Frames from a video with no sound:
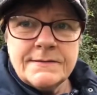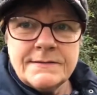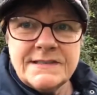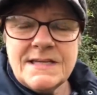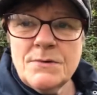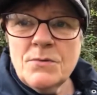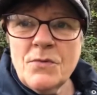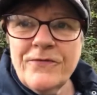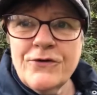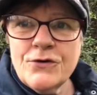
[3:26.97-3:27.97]
Tip
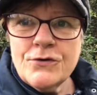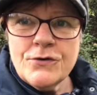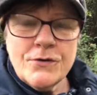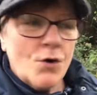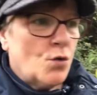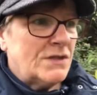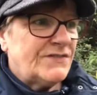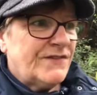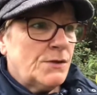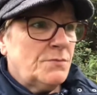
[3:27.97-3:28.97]
number 4, always
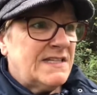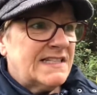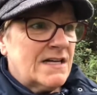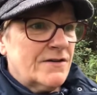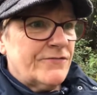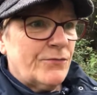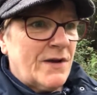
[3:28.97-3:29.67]
film yourself